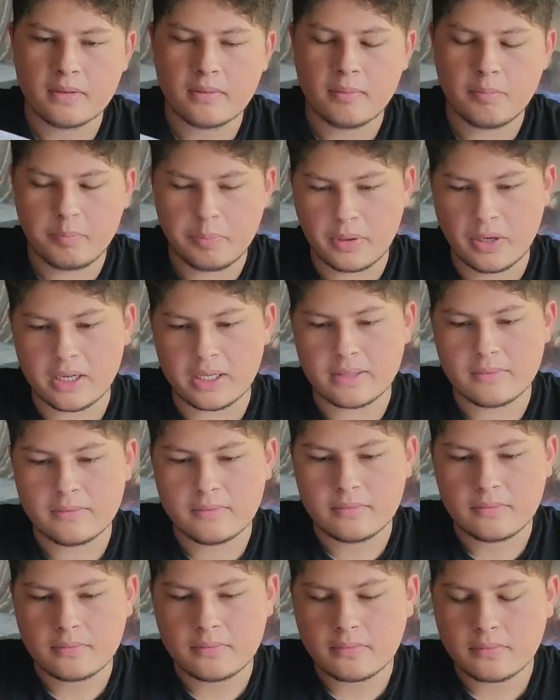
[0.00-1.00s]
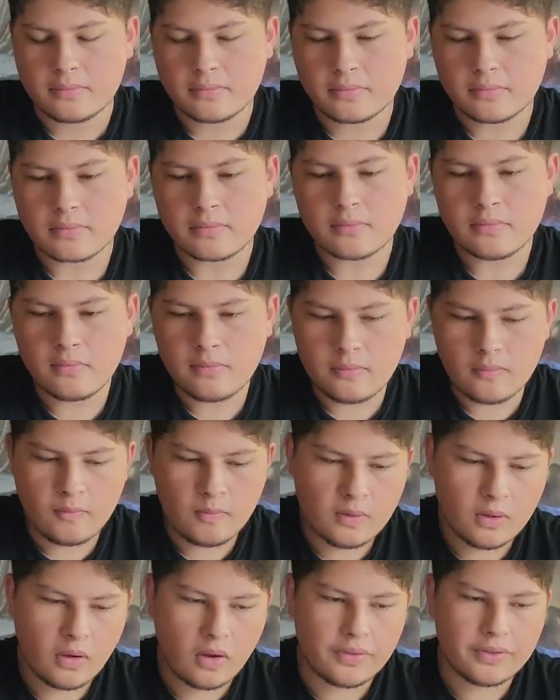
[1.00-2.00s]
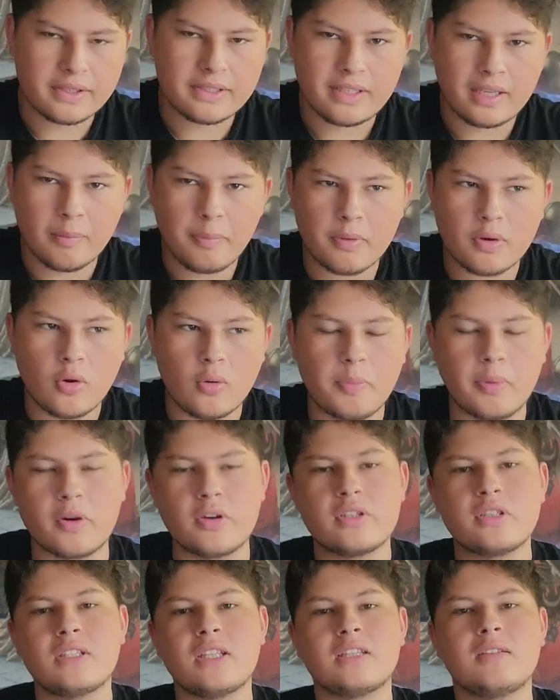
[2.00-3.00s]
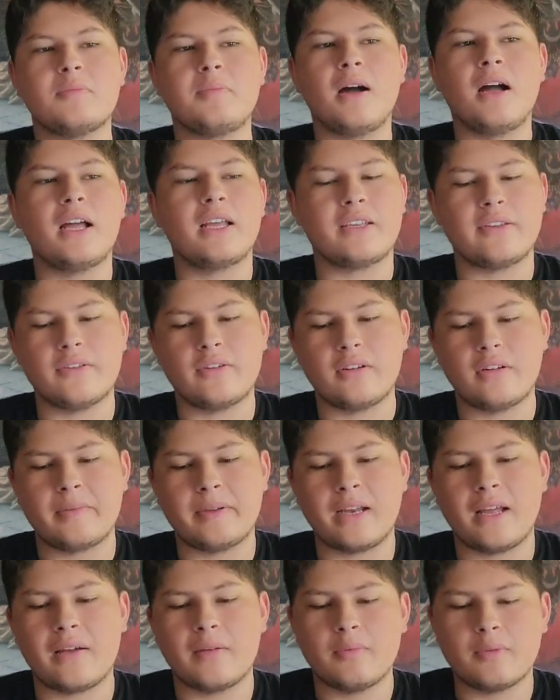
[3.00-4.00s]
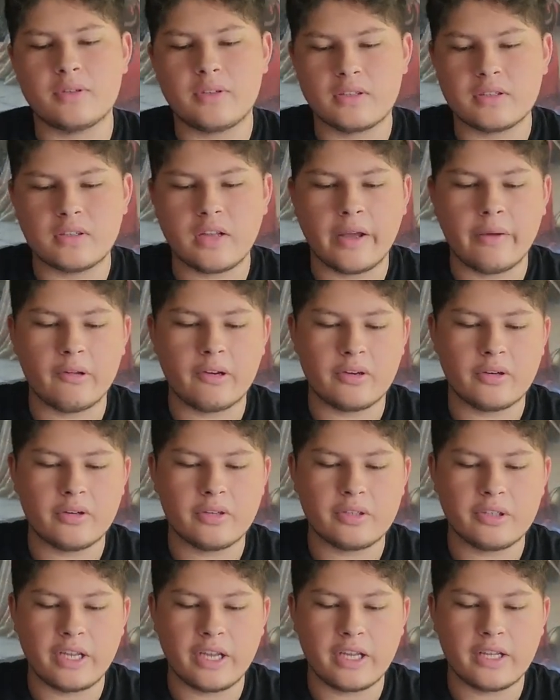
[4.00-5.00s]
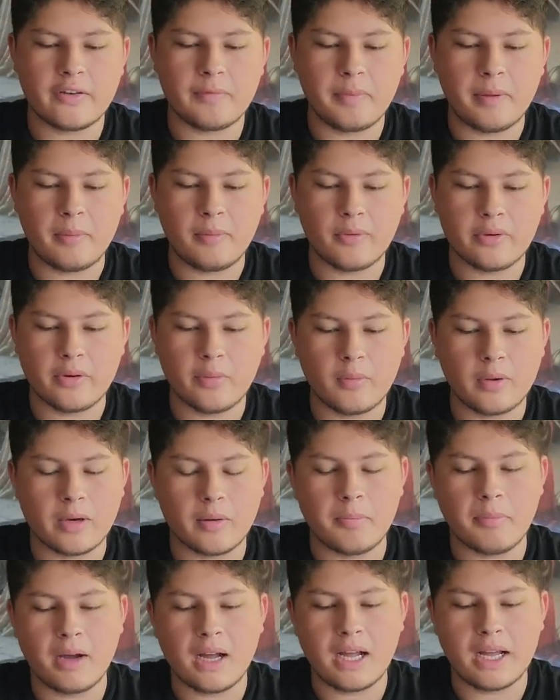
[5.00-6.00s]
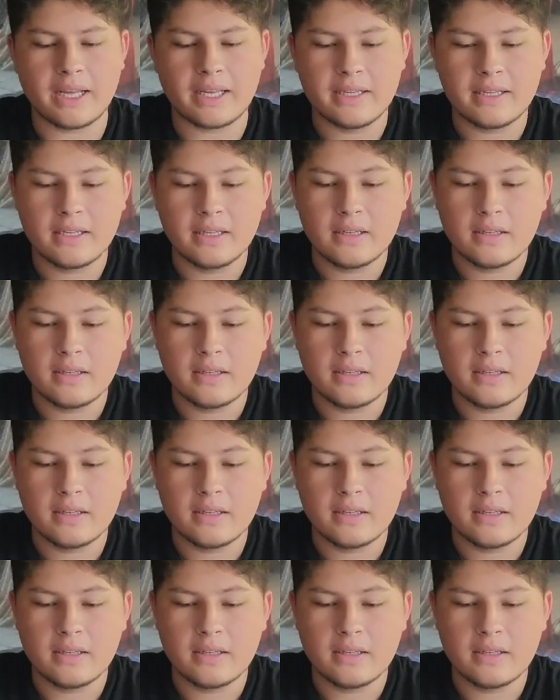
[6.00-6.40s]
But on the typical person that's buying, you know what I mean, I would understand if people didn't want to buy